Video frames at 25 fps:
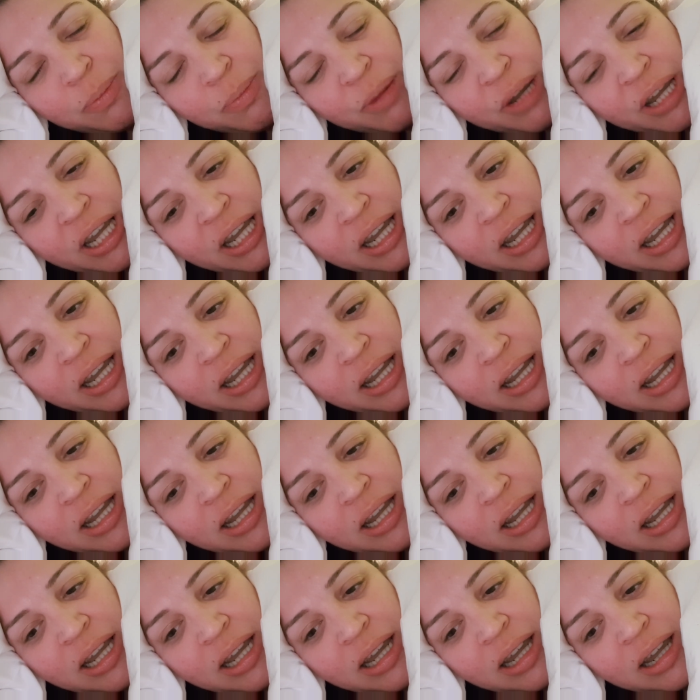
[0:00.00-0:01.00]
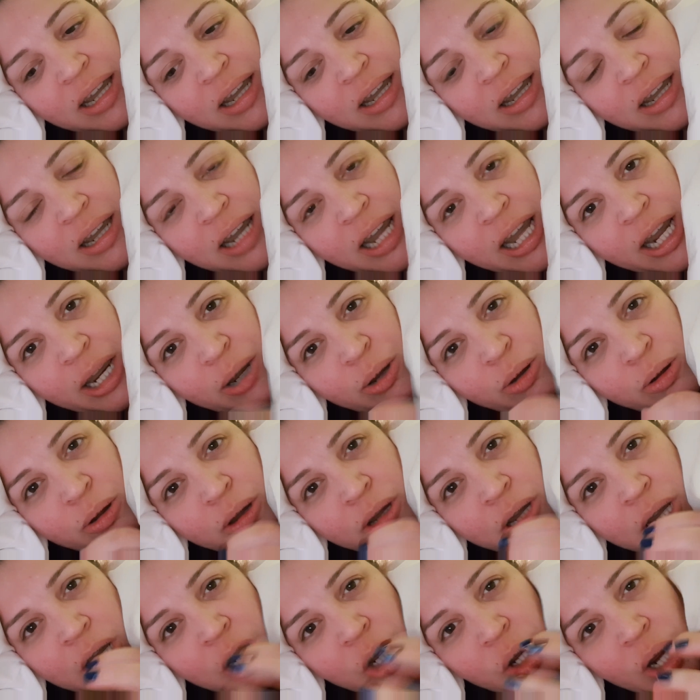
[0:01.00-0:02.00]
because I don't
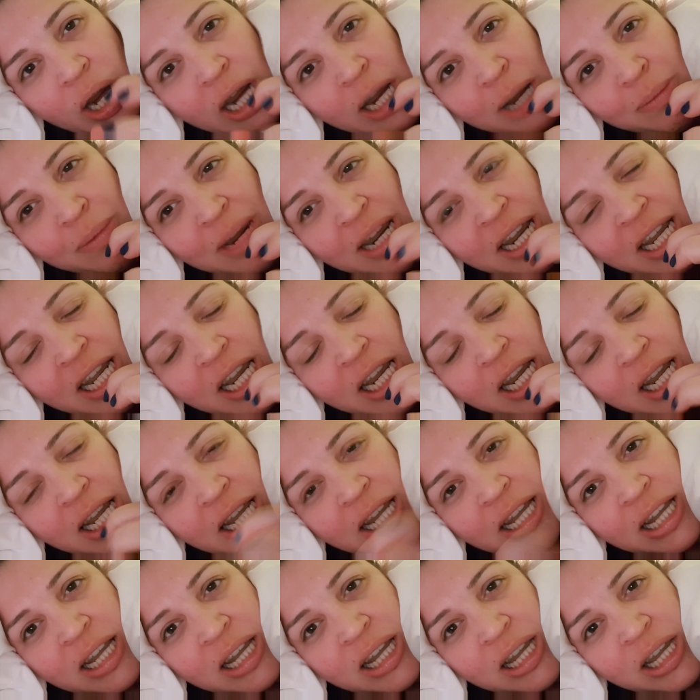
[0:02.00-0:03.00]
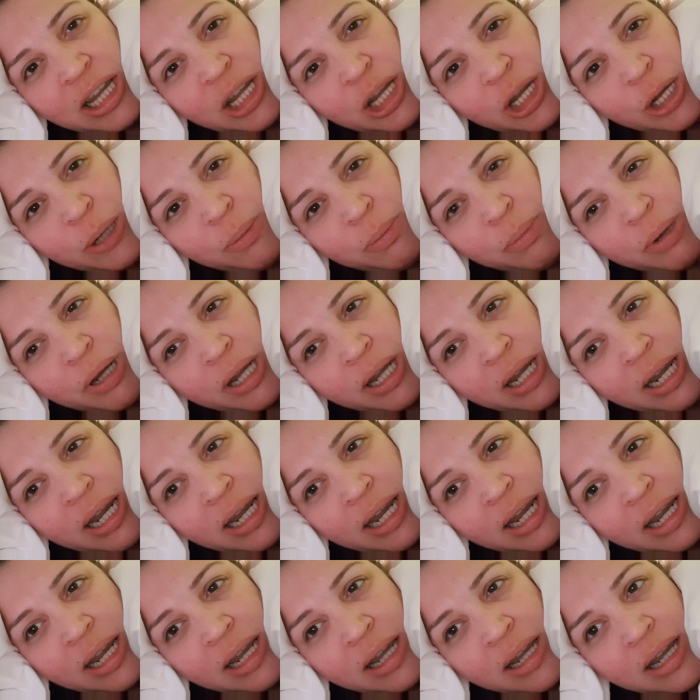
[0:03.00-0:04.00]
grind my teeth as such, but
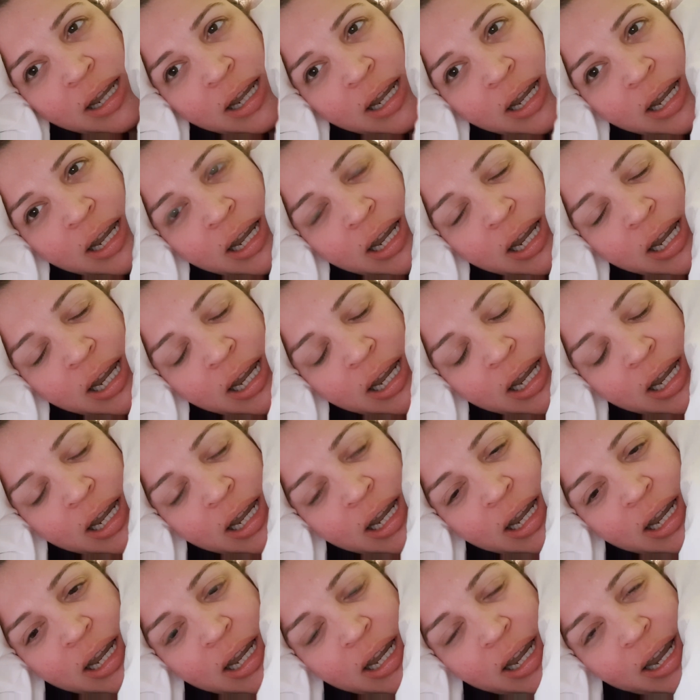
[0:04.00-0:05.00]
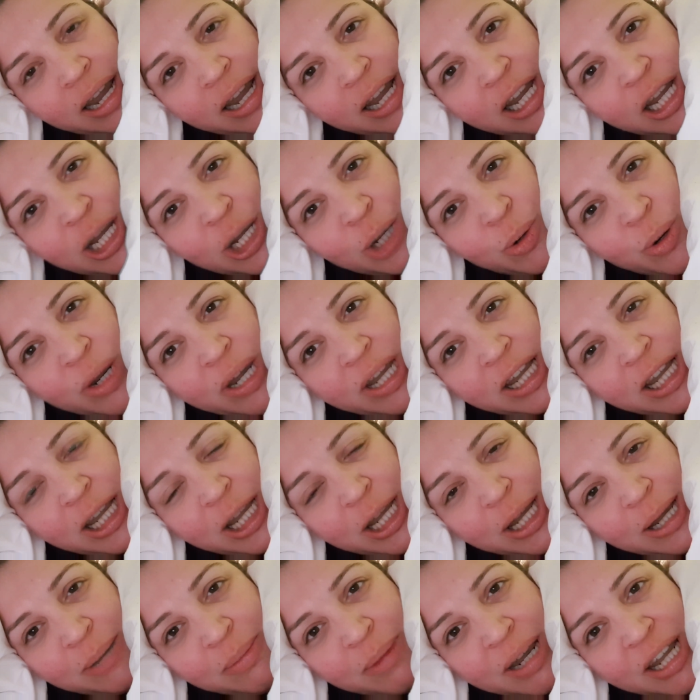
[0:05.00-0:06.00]
I squish
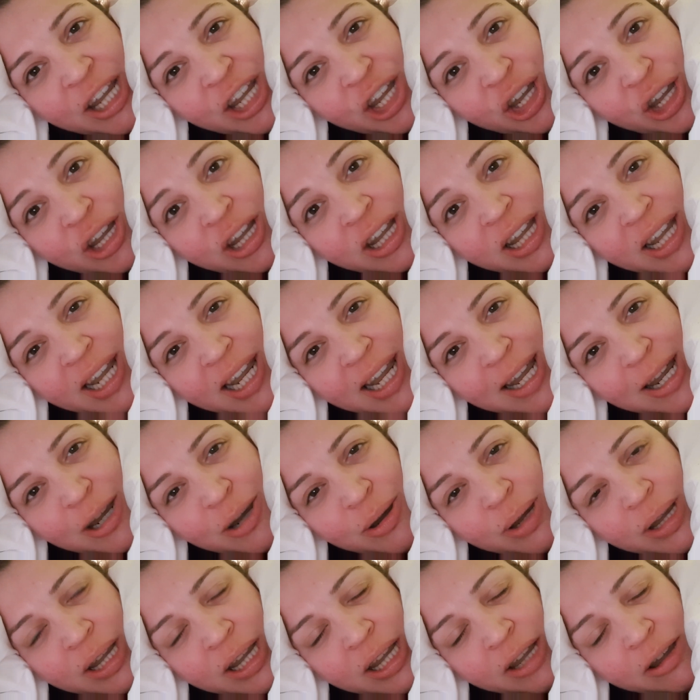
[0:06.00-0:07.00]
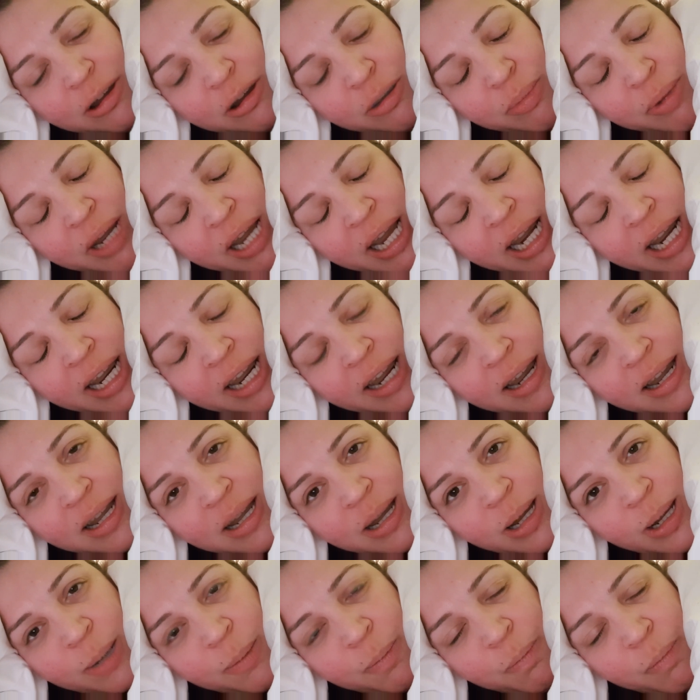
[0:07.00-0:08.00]
my jaws together, which gives me
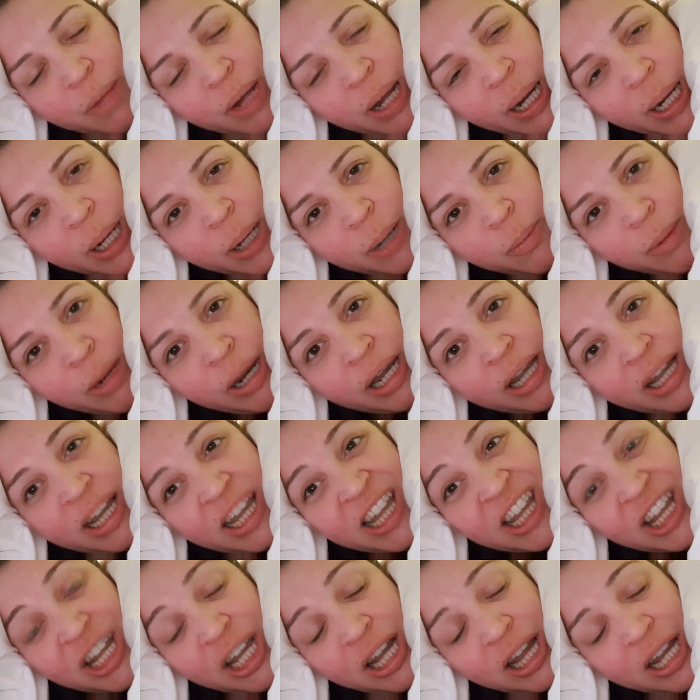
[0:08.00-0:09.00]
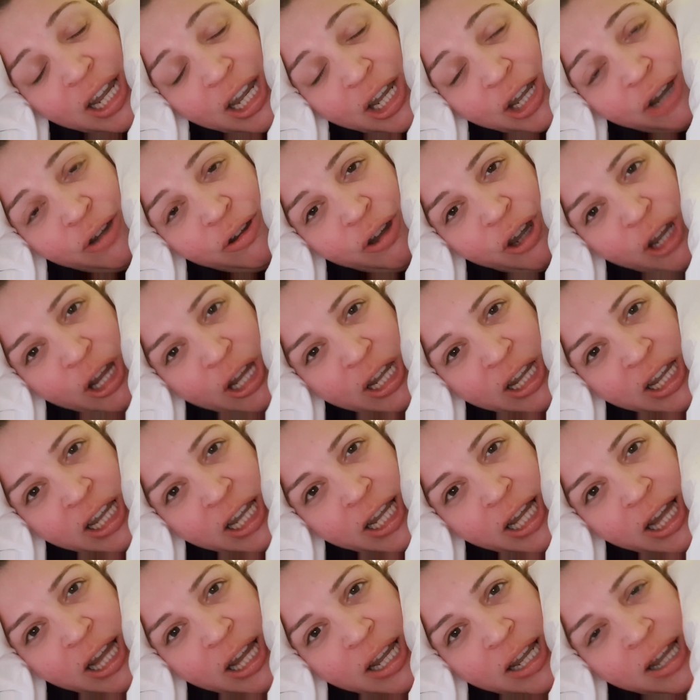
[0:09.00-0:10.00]
headaches, and apparently it's not that good for the
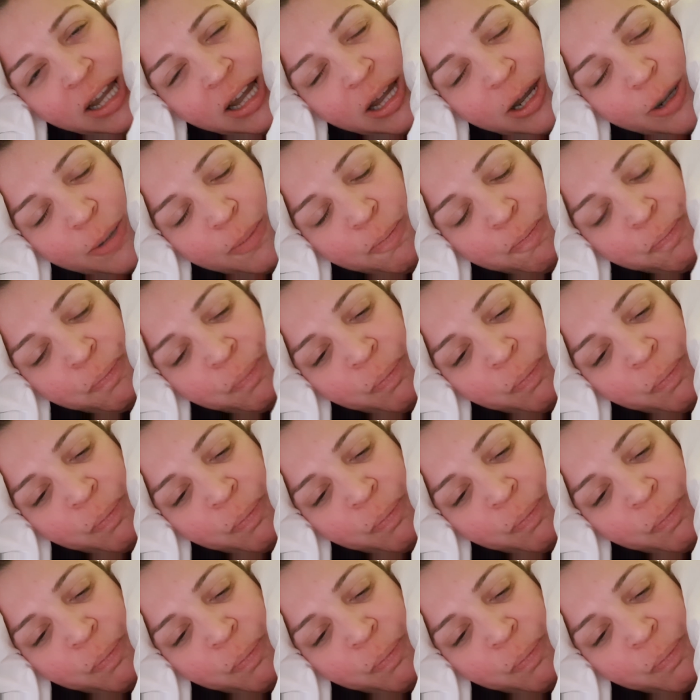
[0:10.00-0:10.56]
teeth either.